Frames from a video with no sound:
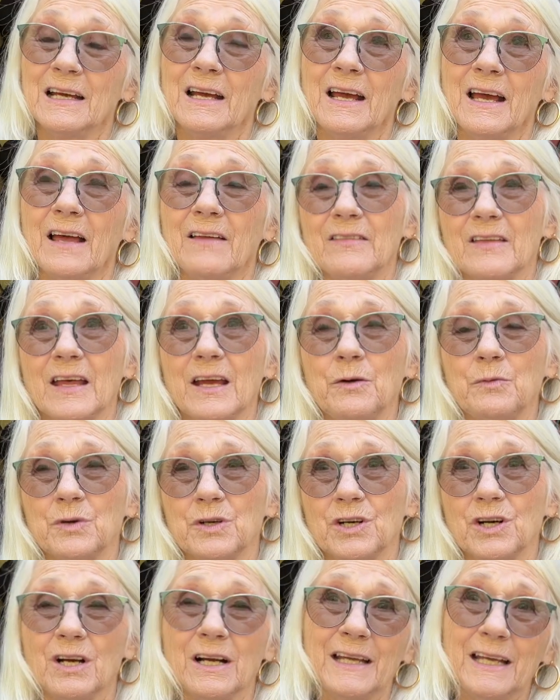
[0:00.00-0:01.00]
and
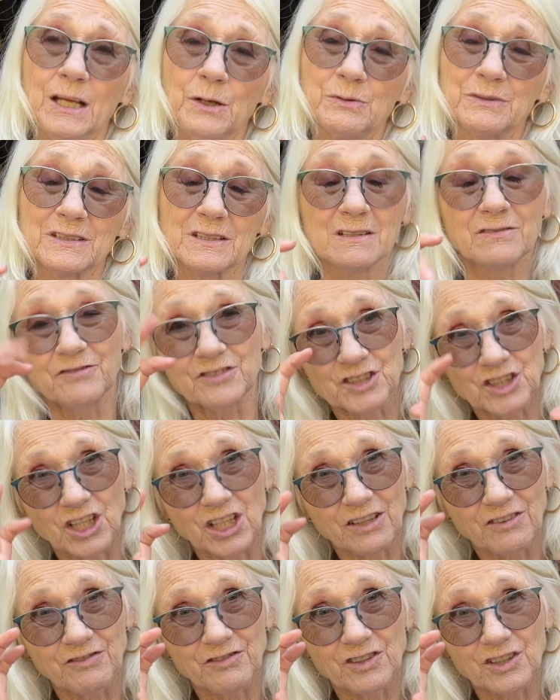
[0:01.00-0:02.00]
he was the
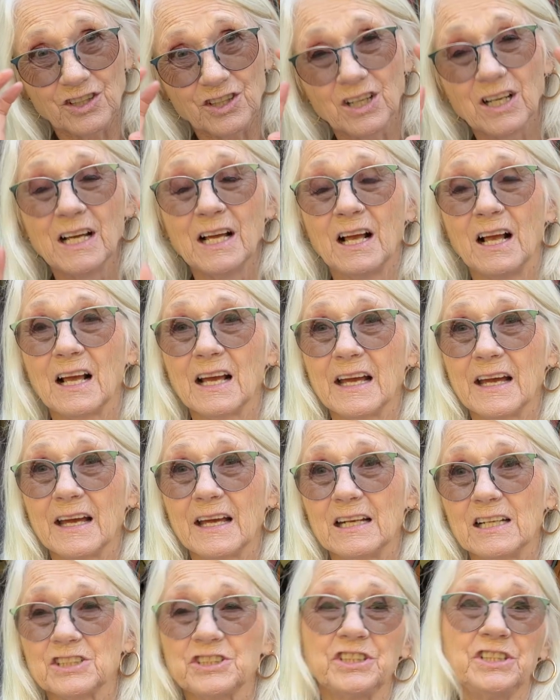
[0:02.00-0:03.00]
photographer,
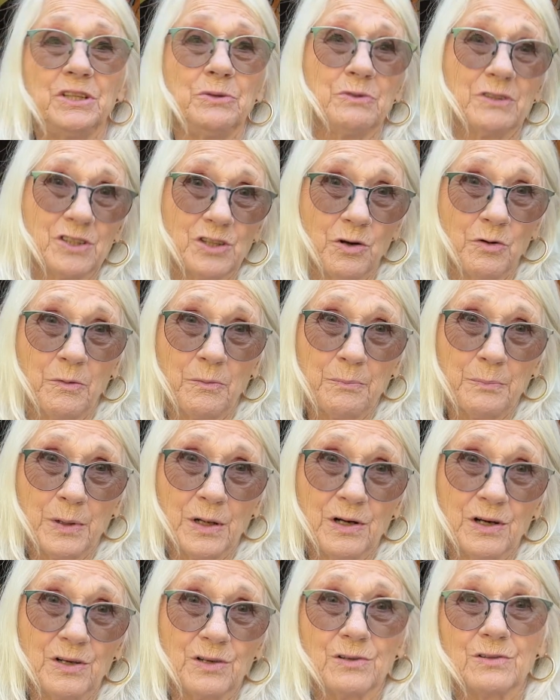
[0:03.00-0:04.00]
and she would go and
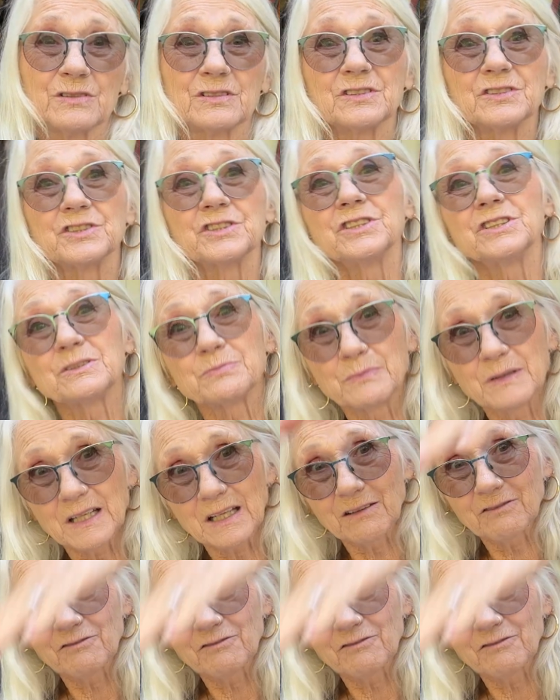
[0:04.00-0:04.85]
pose, and she's making